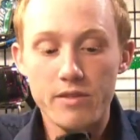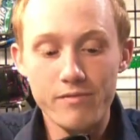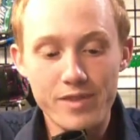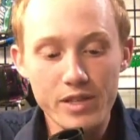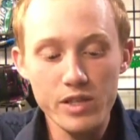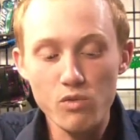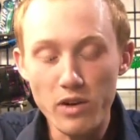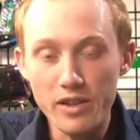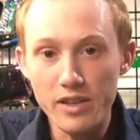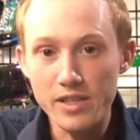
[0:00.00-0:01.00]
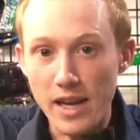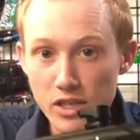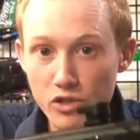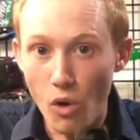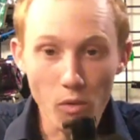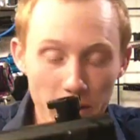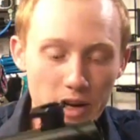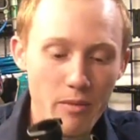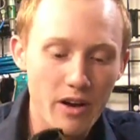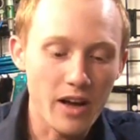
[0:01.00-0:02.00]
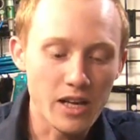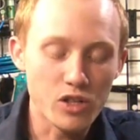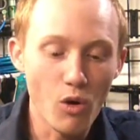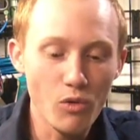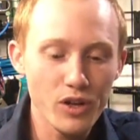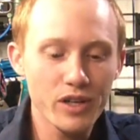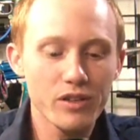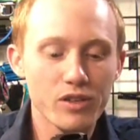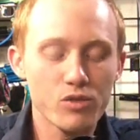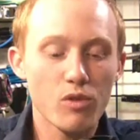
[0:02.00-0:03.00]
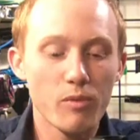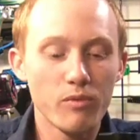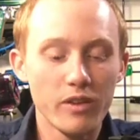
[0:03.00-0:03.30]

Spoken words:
This is one of the things I don't like about it. I don't like this rubber.